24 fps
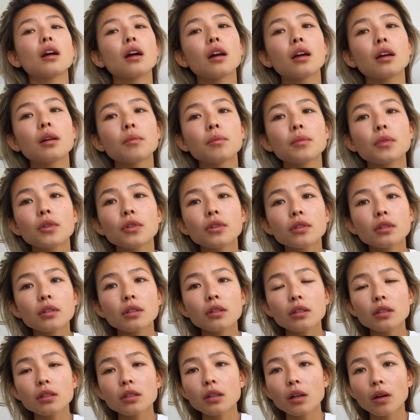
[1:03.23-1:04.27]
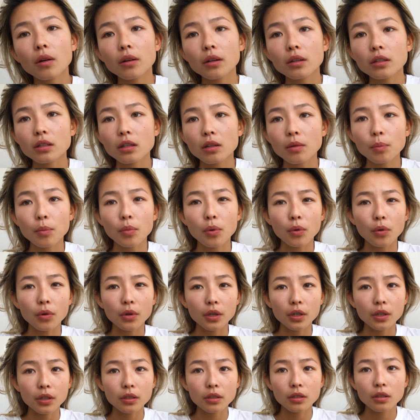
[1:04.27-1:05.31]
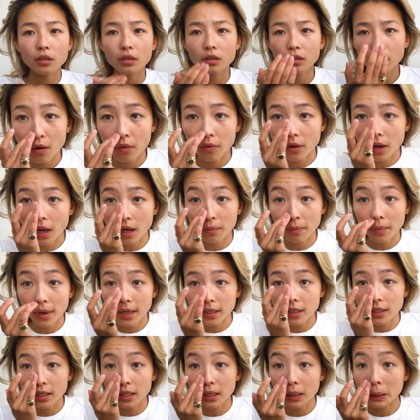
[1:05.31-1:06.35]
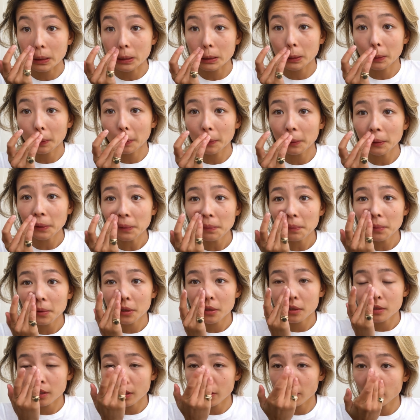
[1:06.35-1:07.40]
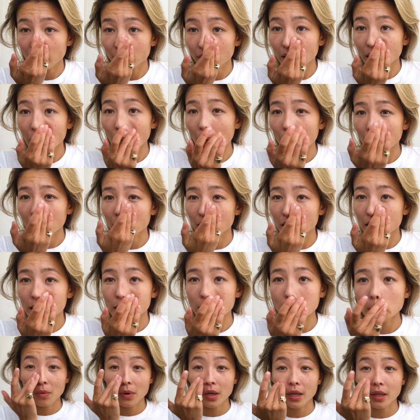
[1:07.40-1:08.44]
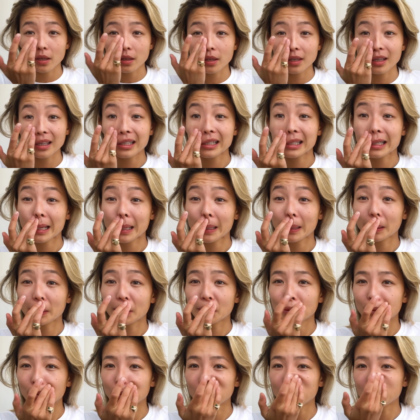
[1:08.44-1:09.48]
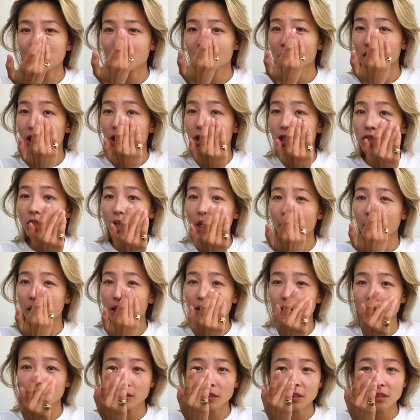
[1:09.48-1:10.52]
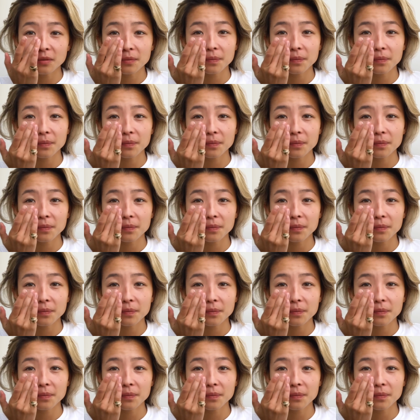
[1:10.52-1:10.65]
I'm mostly going to put it around my T-zone because I feel like that's where things get a little bit shinier.